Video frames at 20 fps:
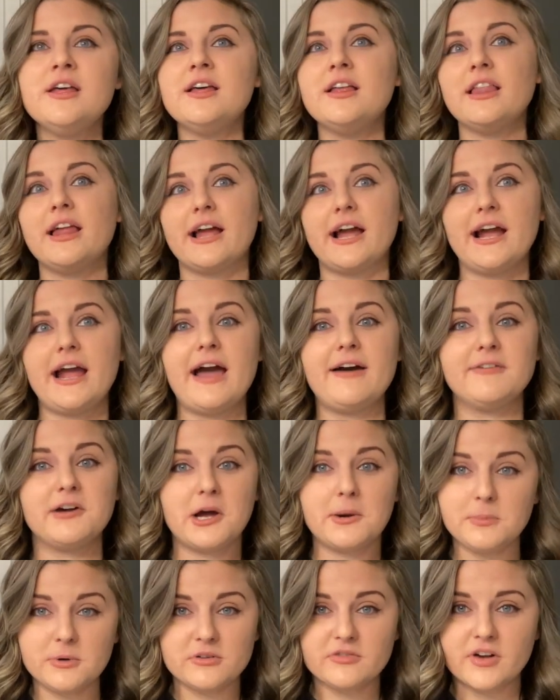Like I have a
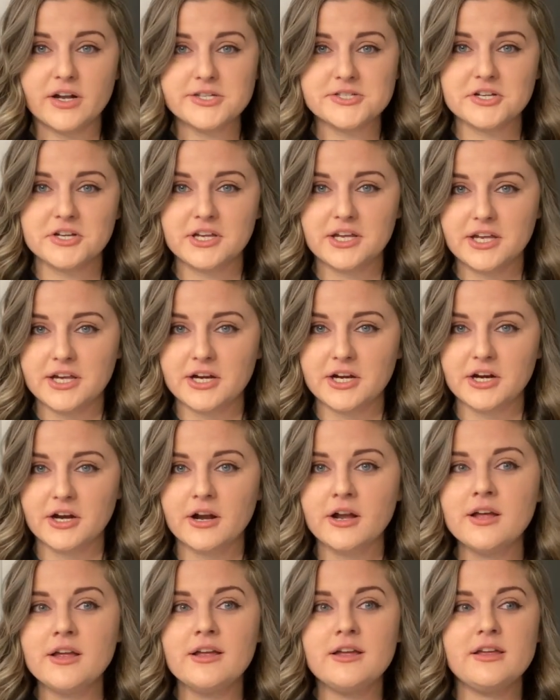couple of friends on
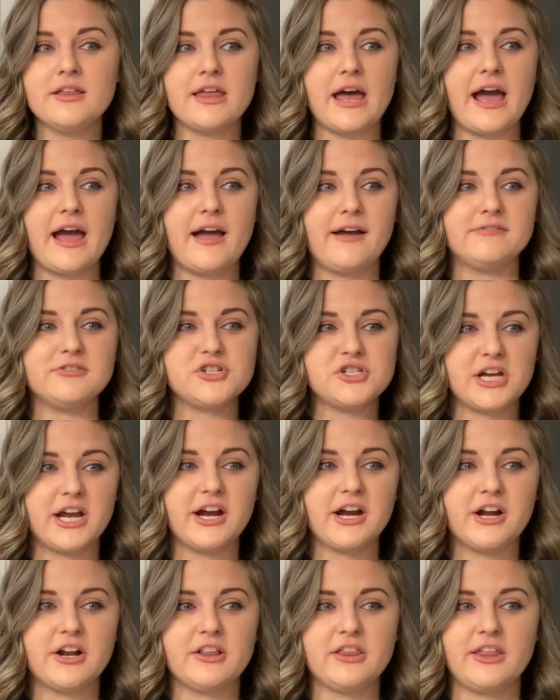here that have
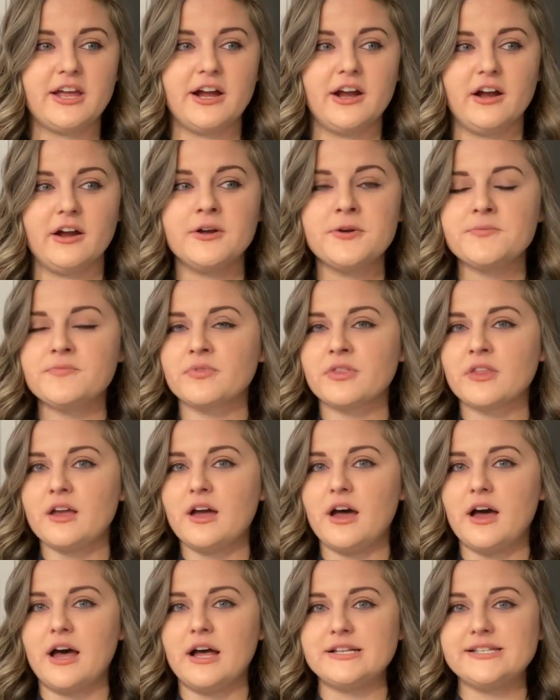shared their
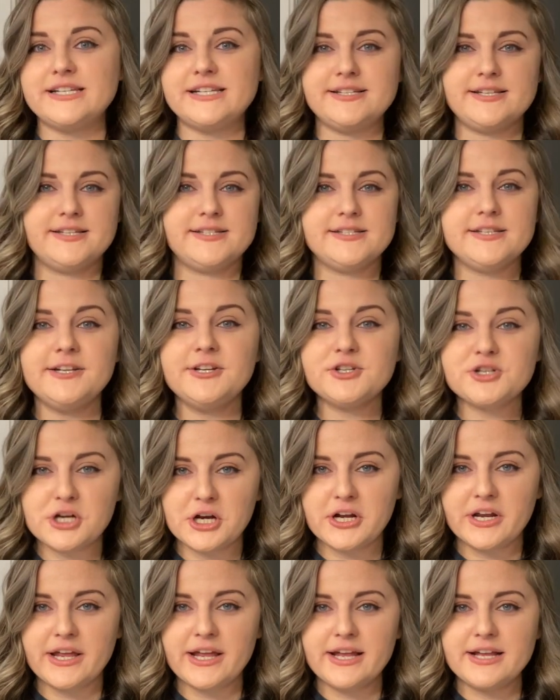uh, TTC
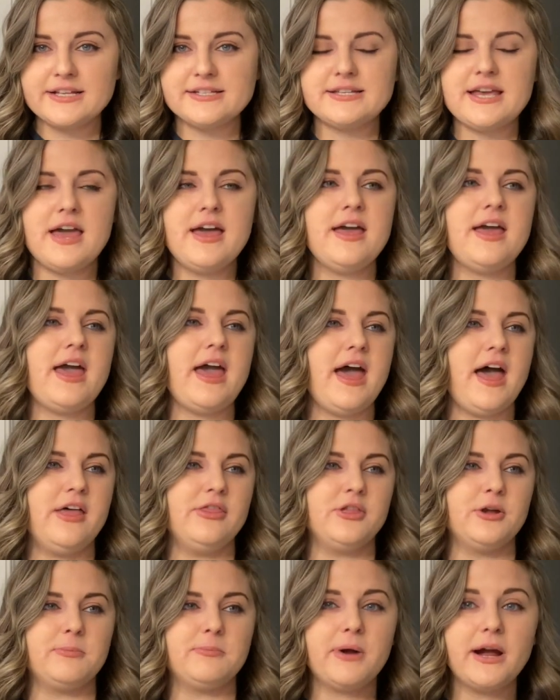journeys and
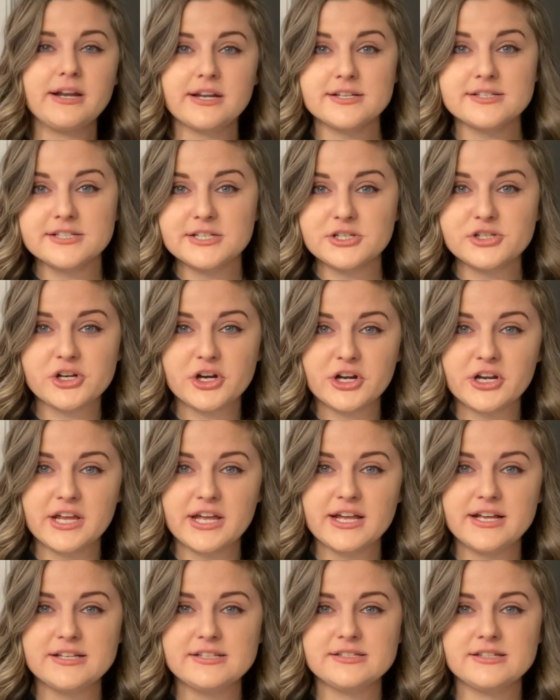their pregnancy
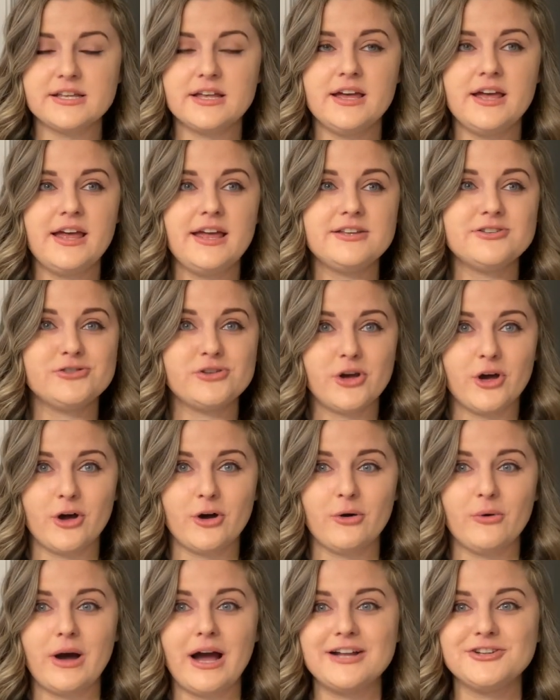journeys.
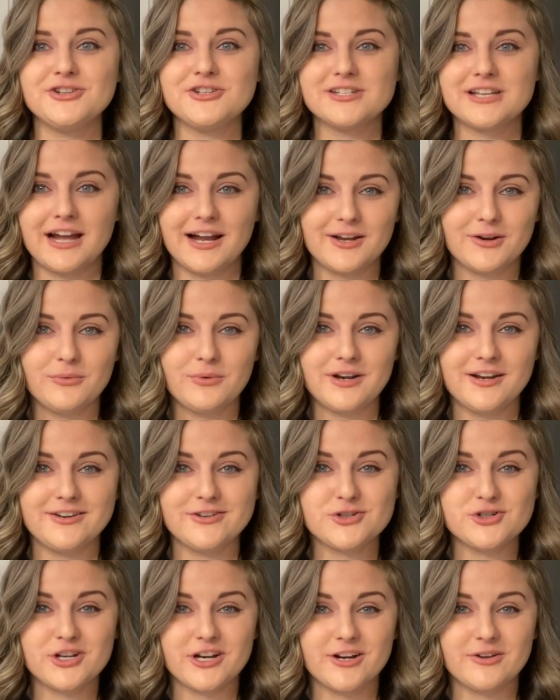So I just kind of wanted to
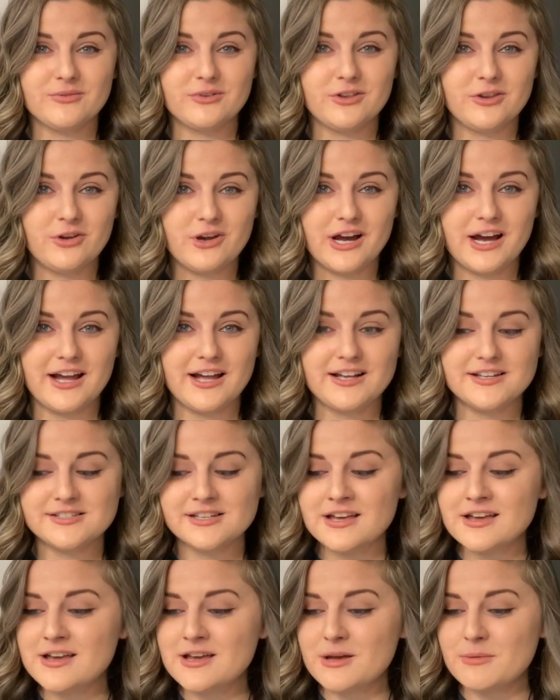share it with you guys
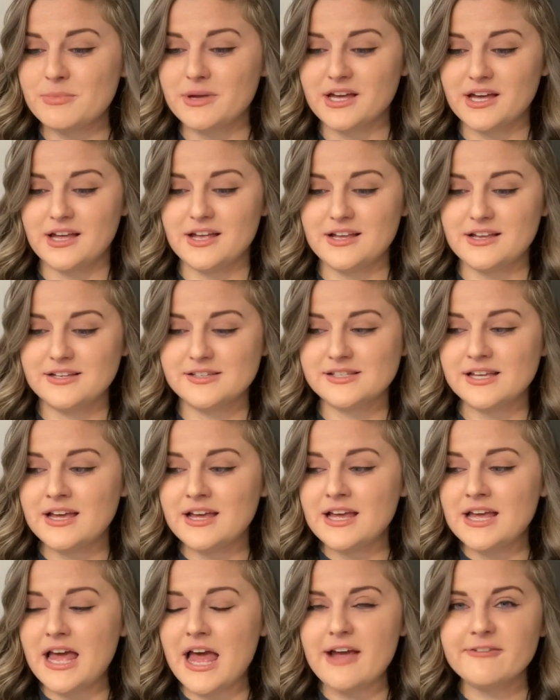because
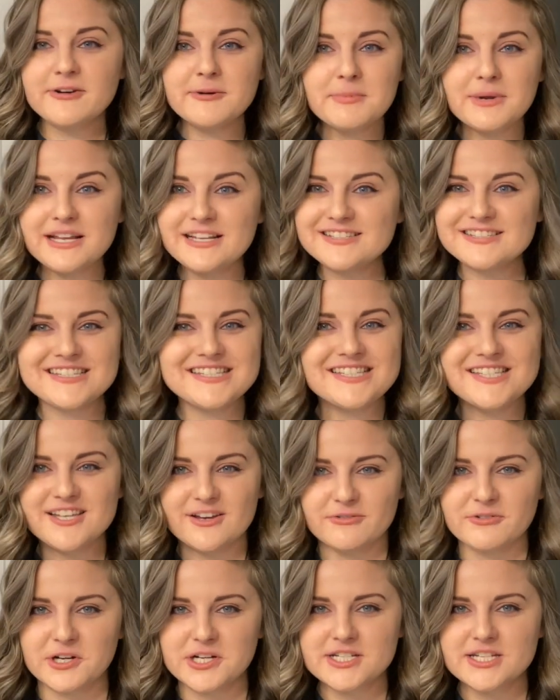everybody's is
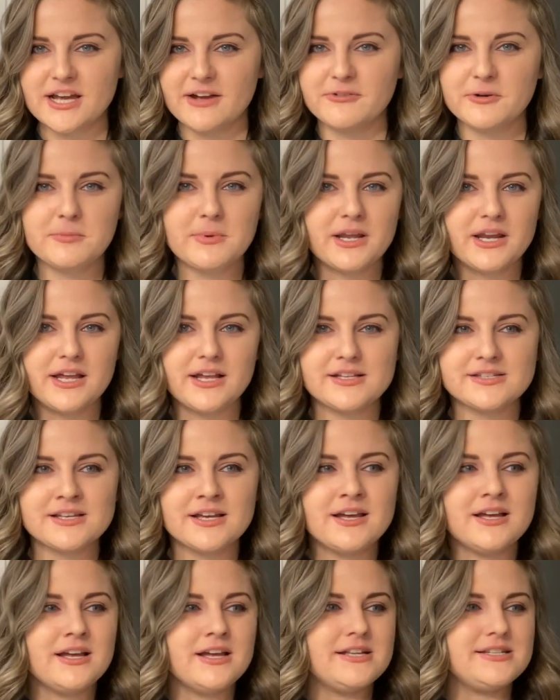different. Everybody's
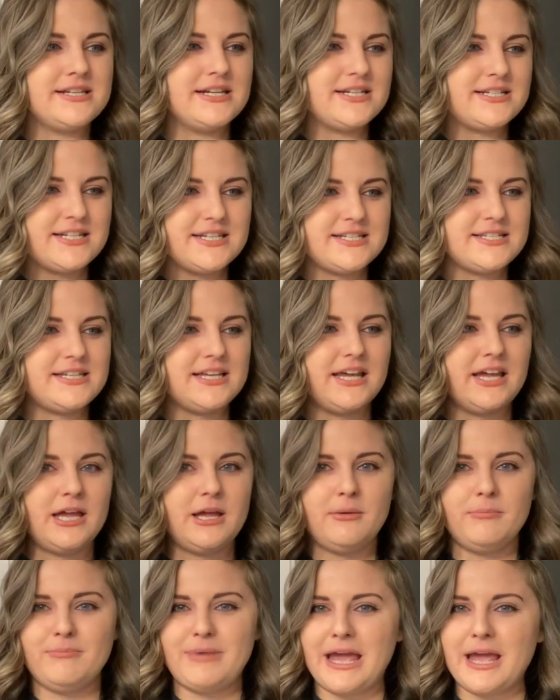
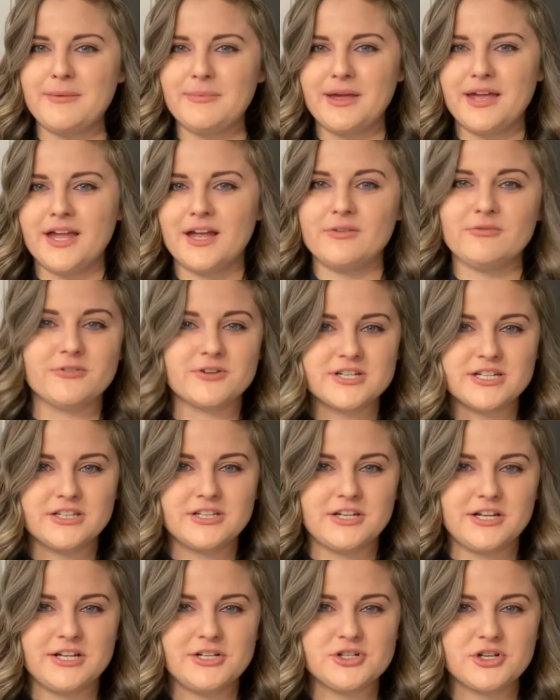TTC baby
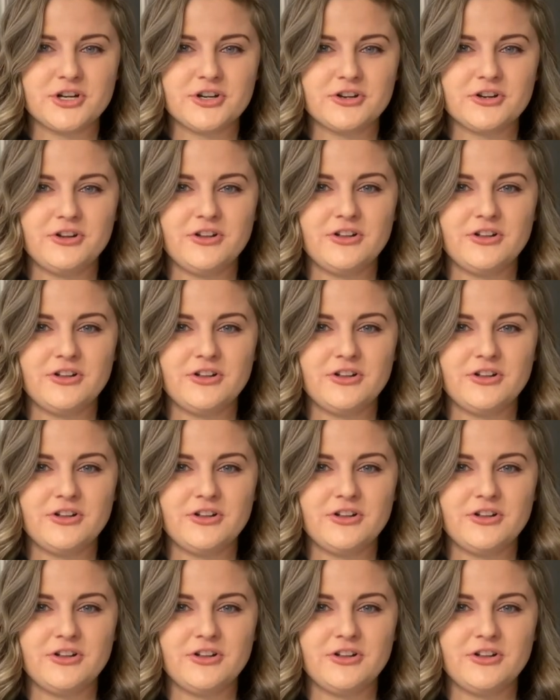infertility journal